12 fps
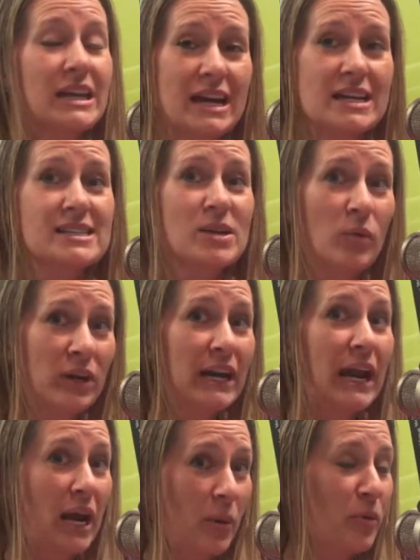Yes, he wanted
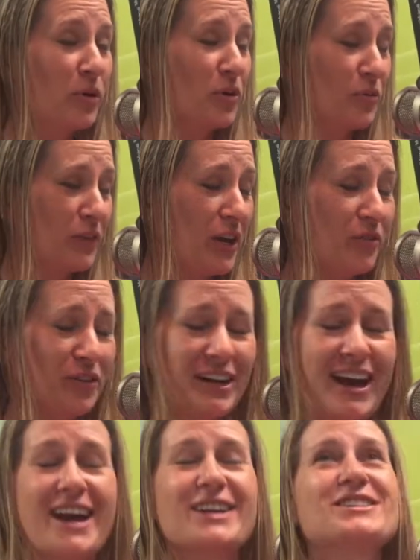hamburger flavor, and
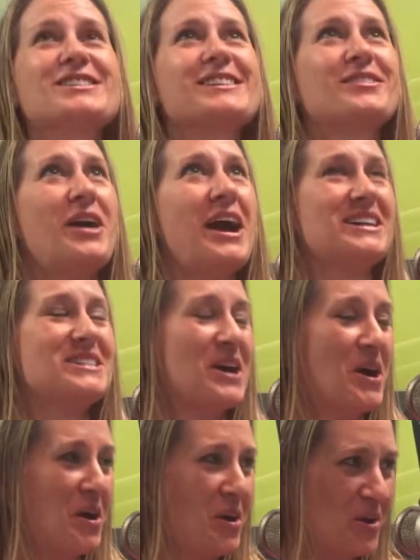I just cracked
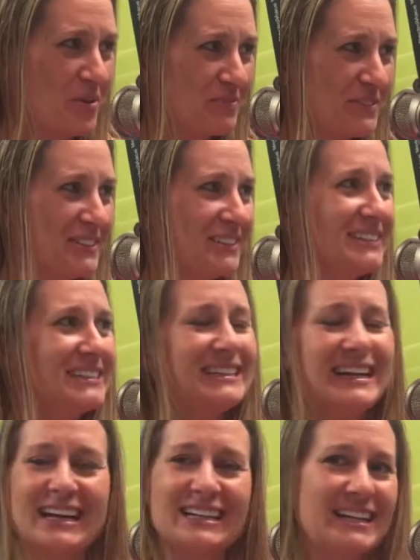up.
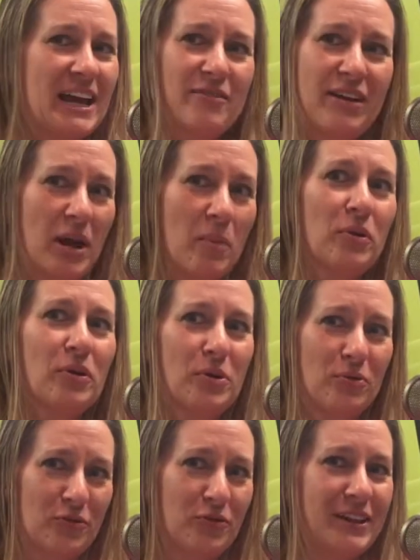Yeah, I didn't have hamburger
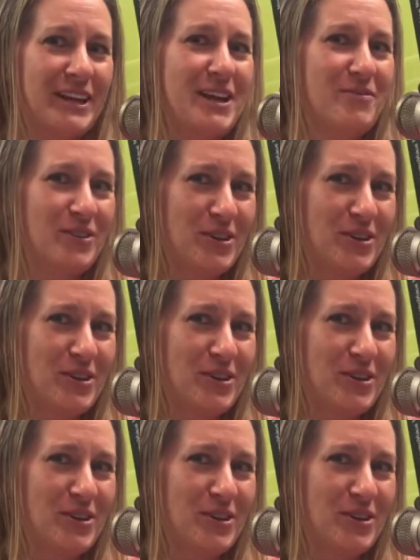flavor